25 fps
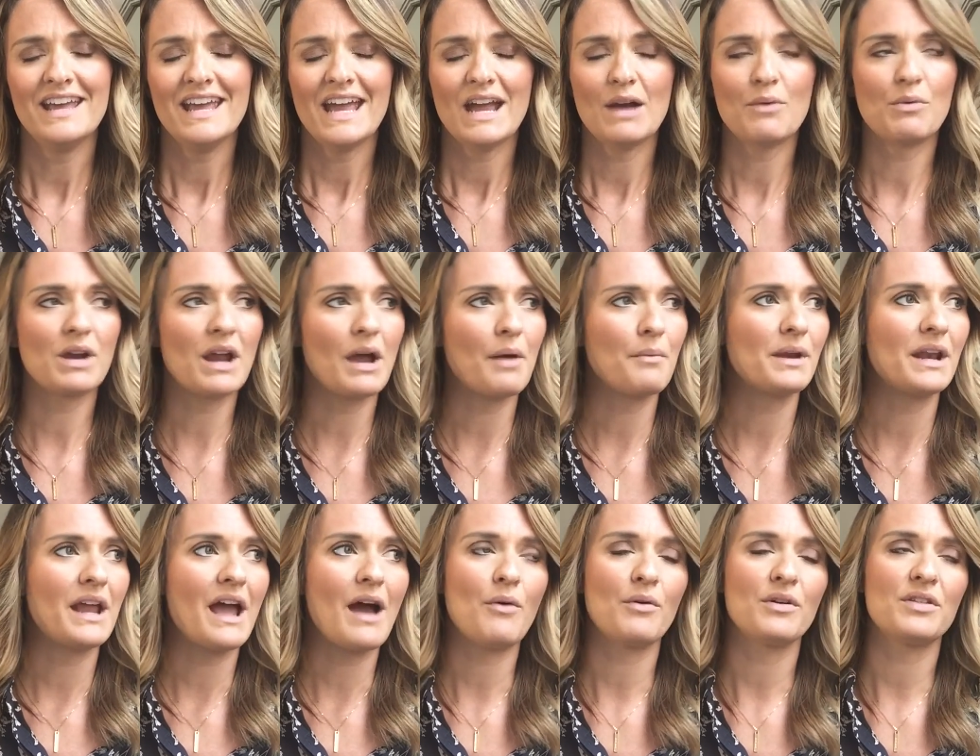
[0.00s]
And when I
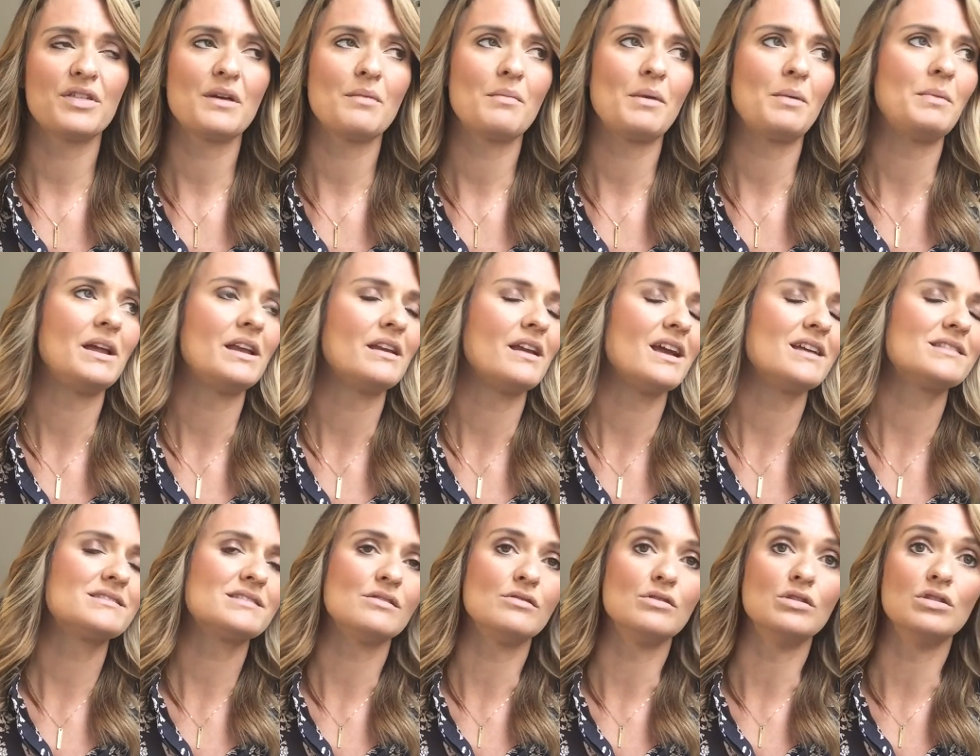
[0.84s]
went out with him, I mean,
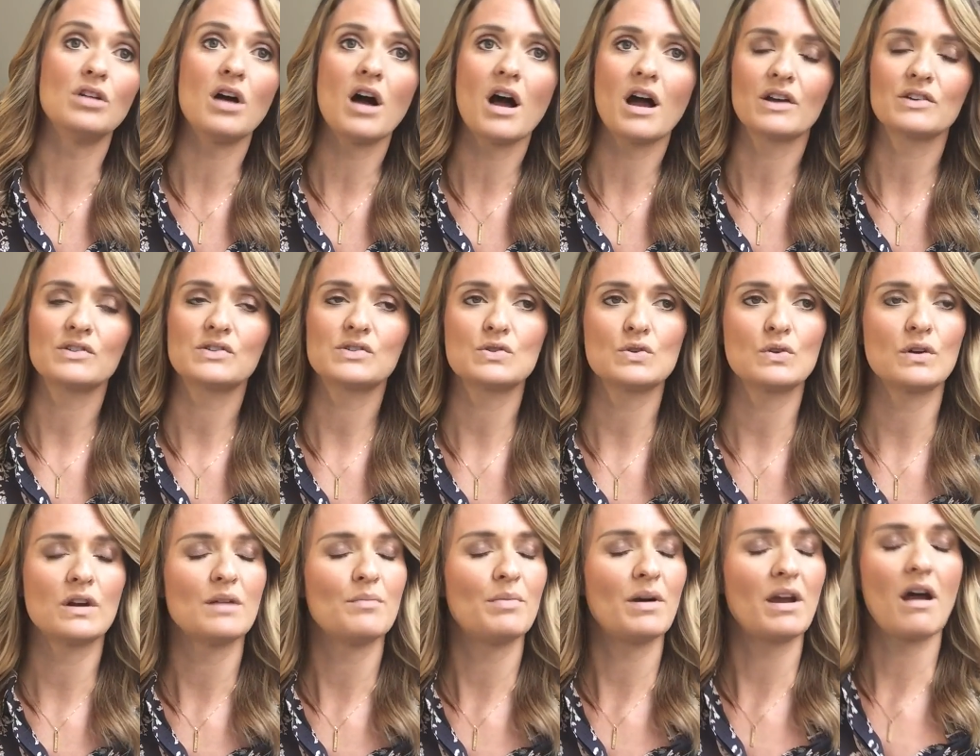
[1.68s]
it's a long
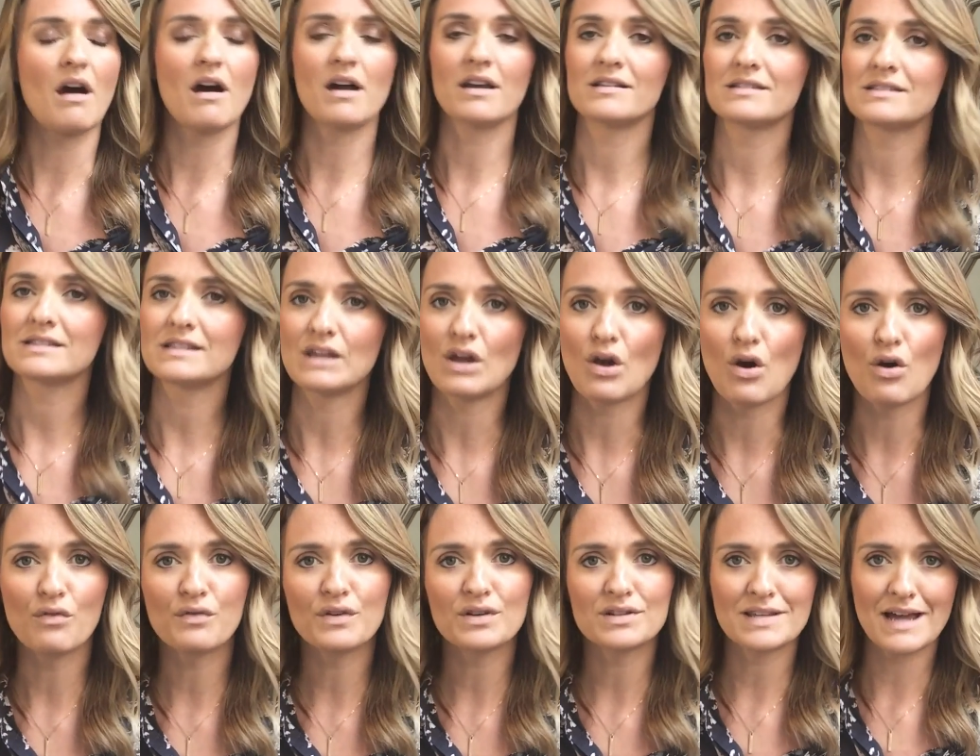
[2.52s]
story, but honestly,
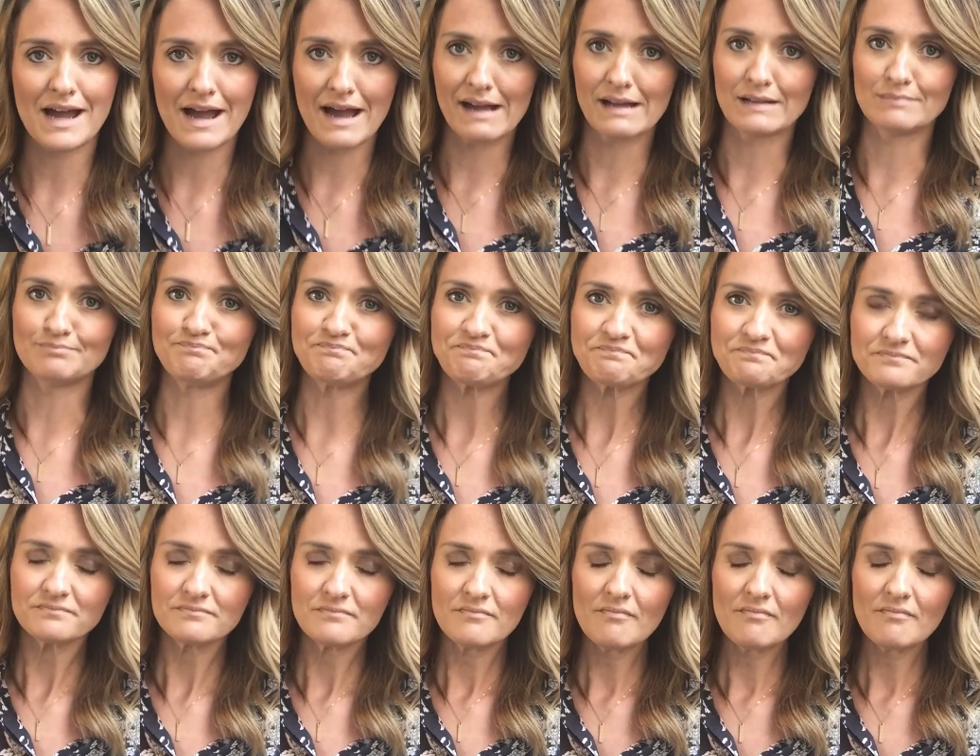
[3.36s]
over time,